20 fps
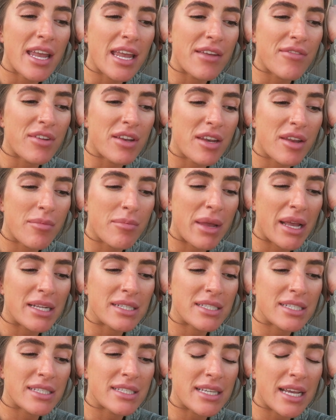even
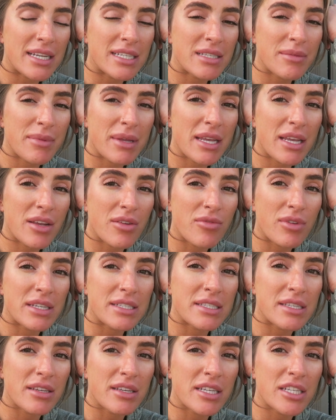Macy said to me
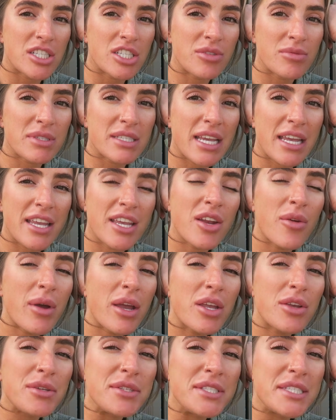recently she was like you know
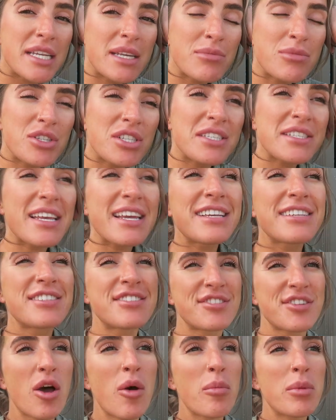what you seem just like
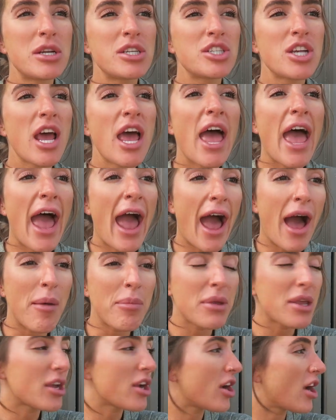so much
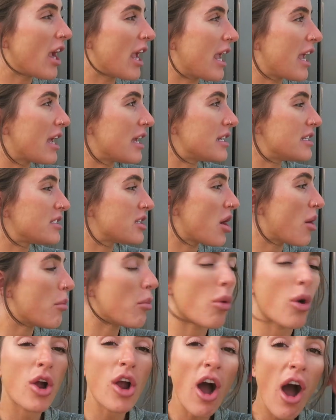happier and
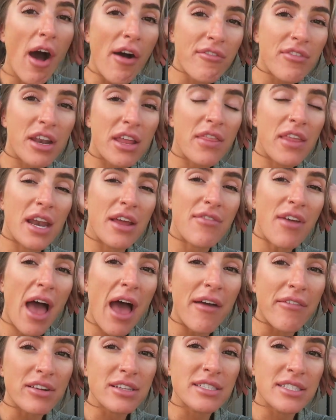more confident than I've
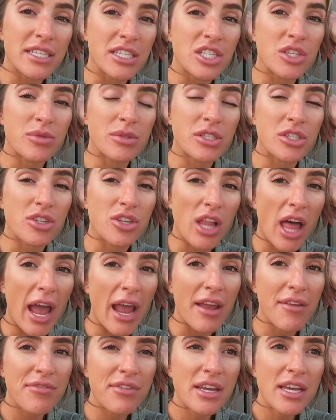ever seen you in your
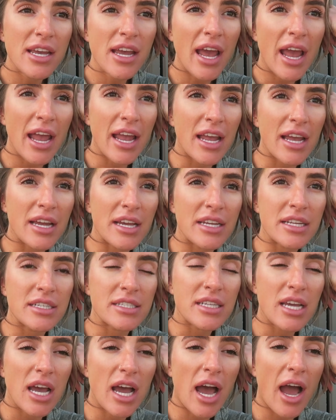life
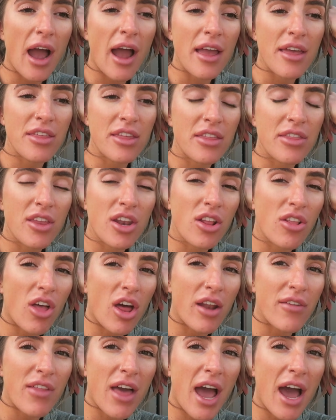and I think that a
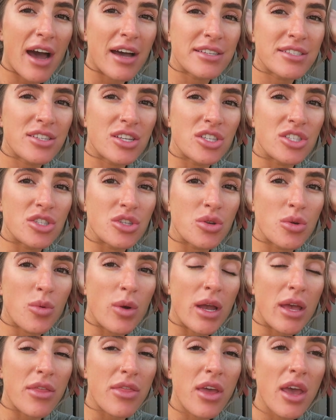lot of that has to do
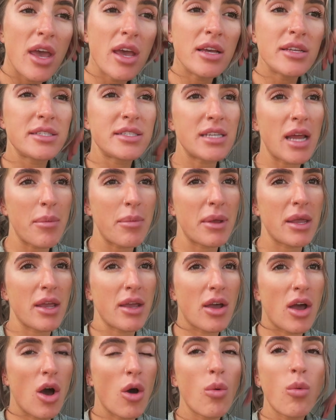with
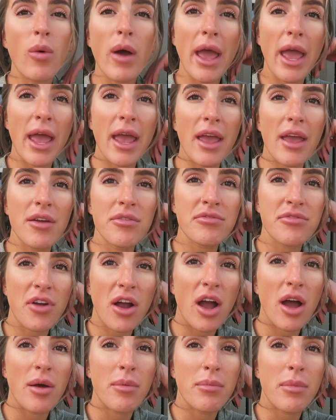stepping away
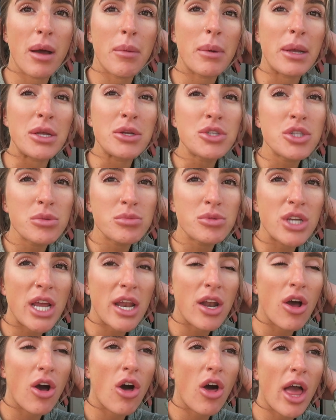from my YouTube
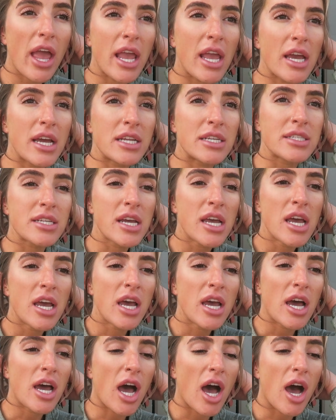channel and
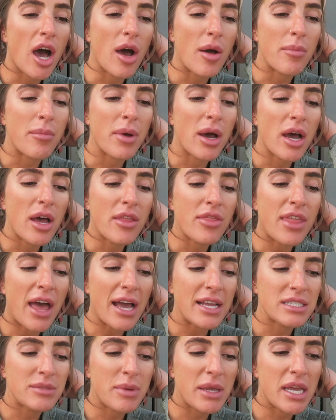um,
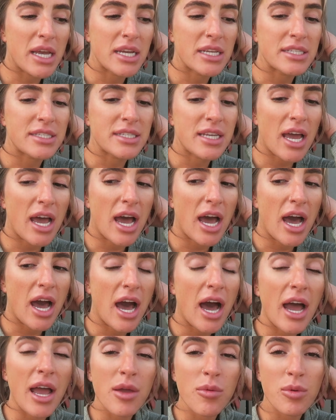that's because
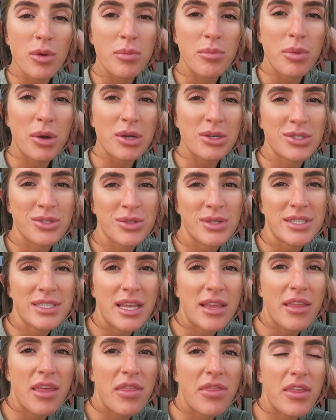I would personally
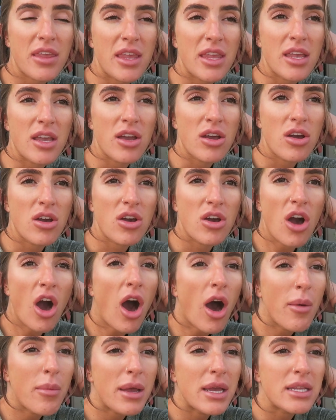say that the
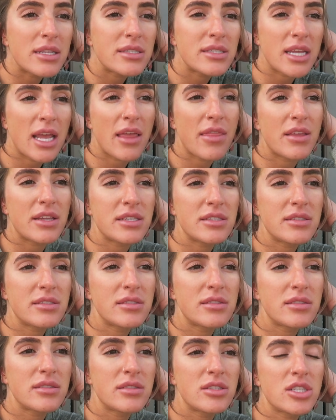comments and the
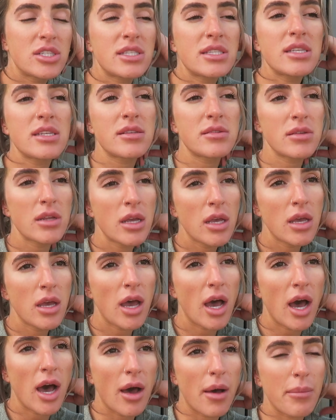just the
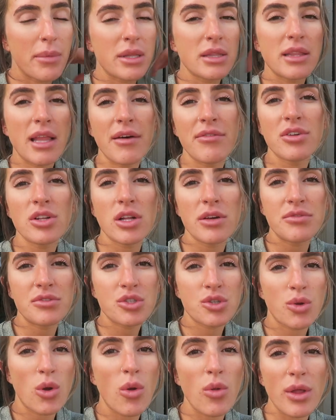um, level of
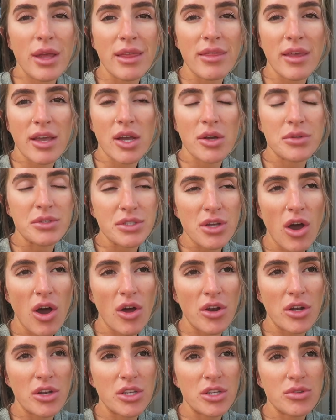trolling that goes
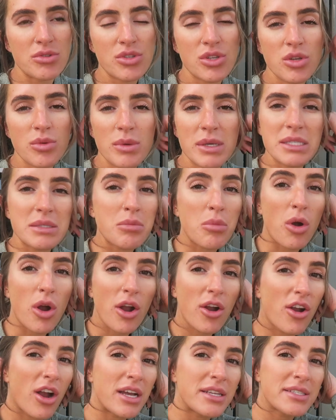on on YouTube is
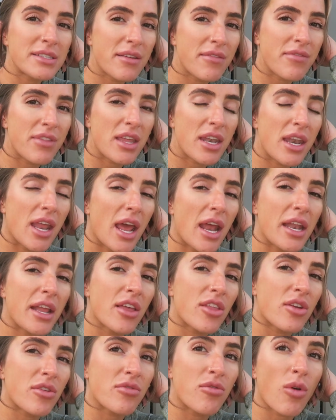more aggressive than
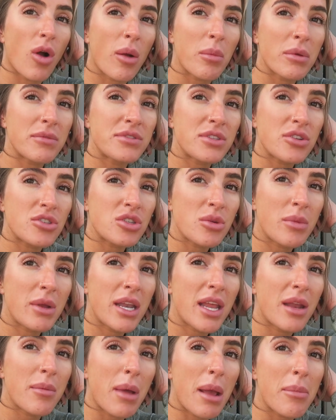any other form of social
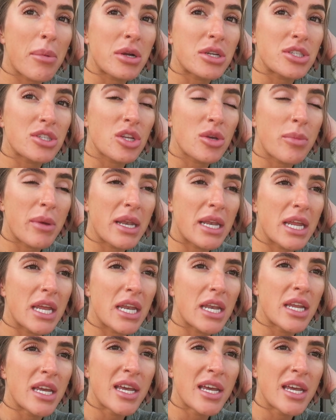media, in my personal opinion.